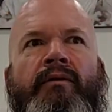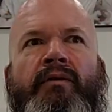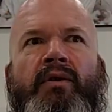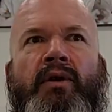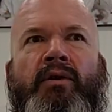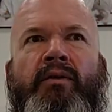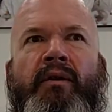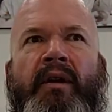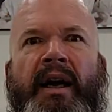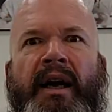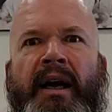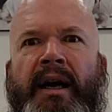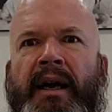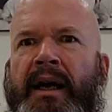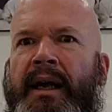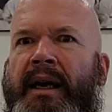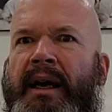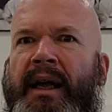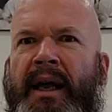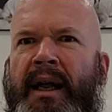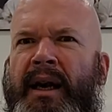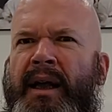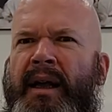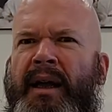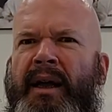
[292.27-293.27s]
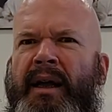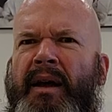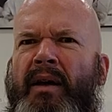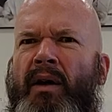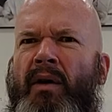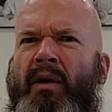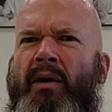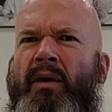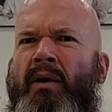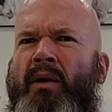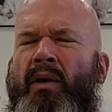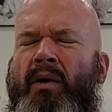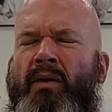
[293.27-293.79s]
for Greg and any
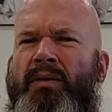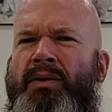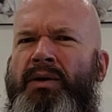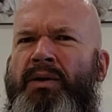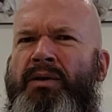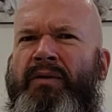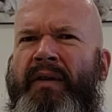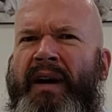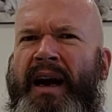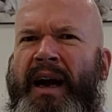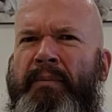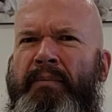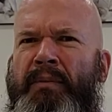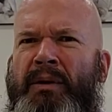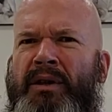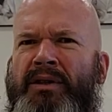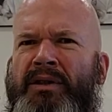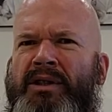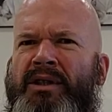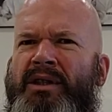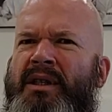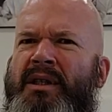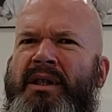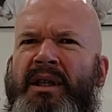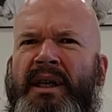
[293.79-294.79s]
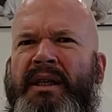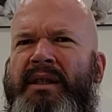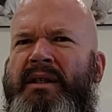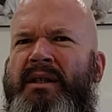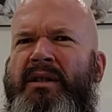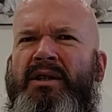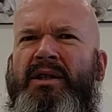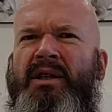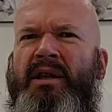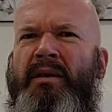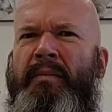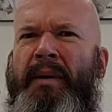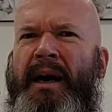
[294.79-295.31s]
older grapplers, just
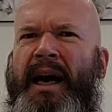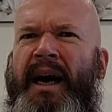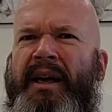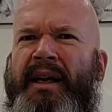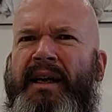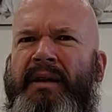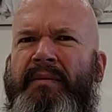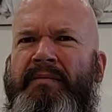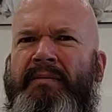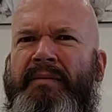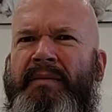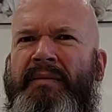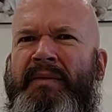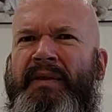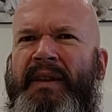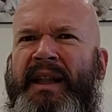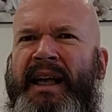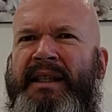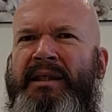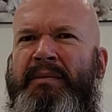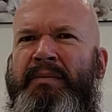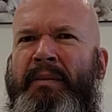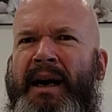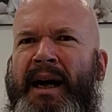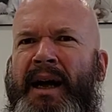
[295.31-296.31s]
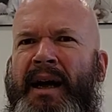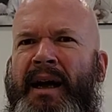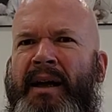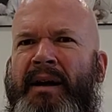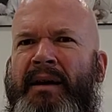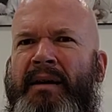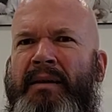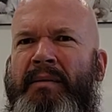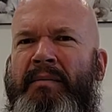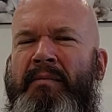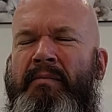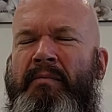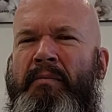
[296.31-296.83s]
listen to your body. That's my
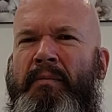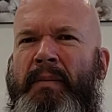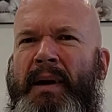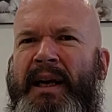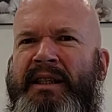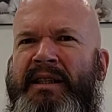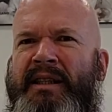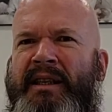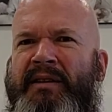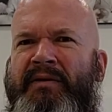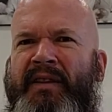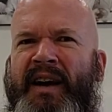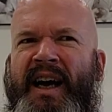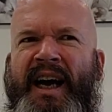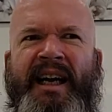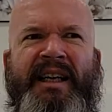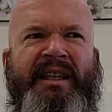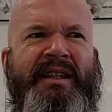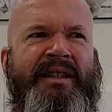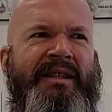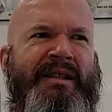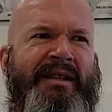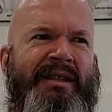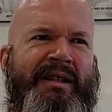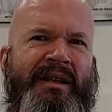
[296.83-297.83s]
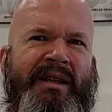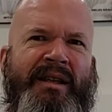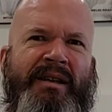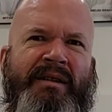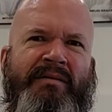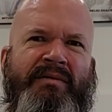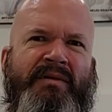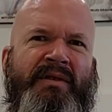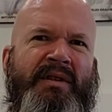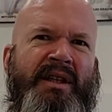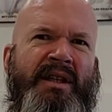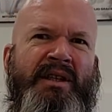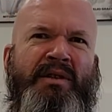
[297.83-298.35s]
best advice.
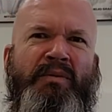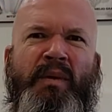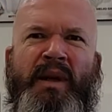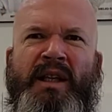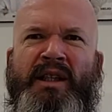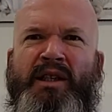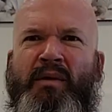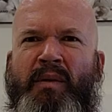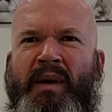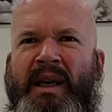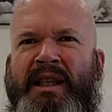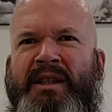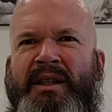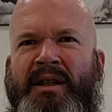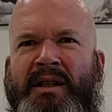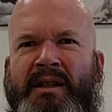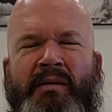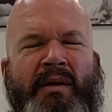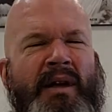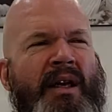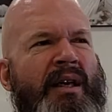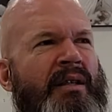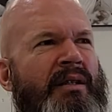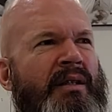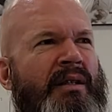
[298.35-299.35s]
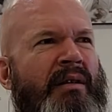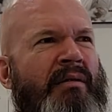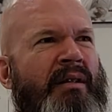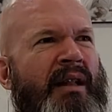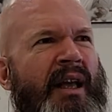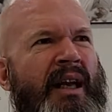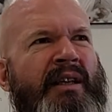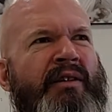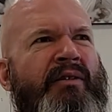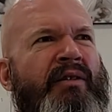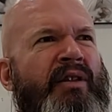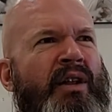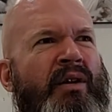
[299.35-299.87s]
for this week's question of the week. So
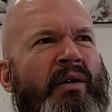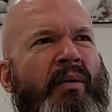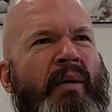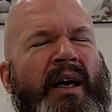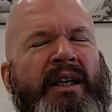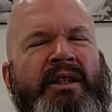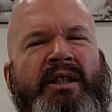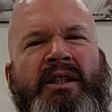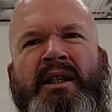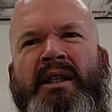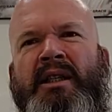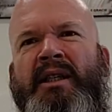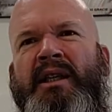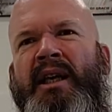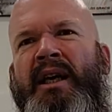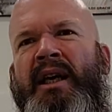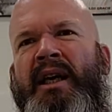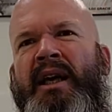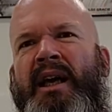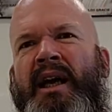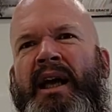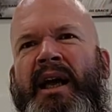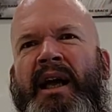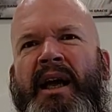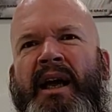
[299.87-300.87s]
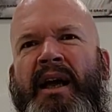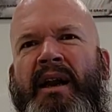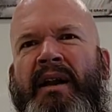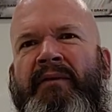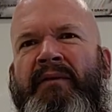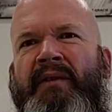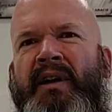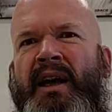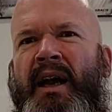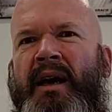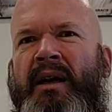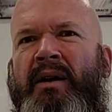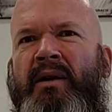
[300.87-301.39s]
thanks for the question. And if
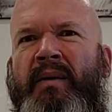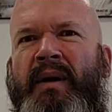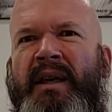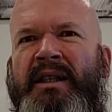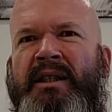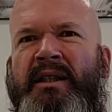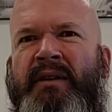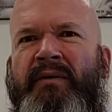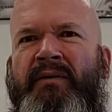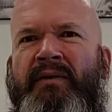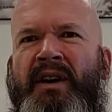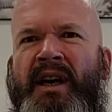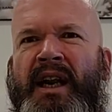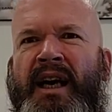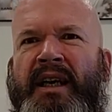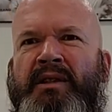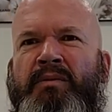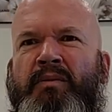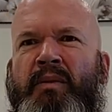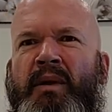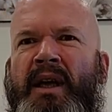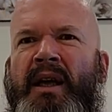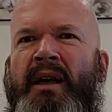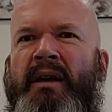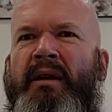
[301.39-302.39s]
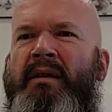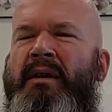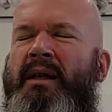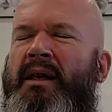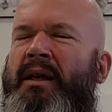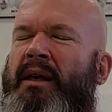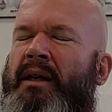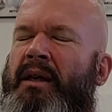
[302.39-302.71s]
you got a question for next week,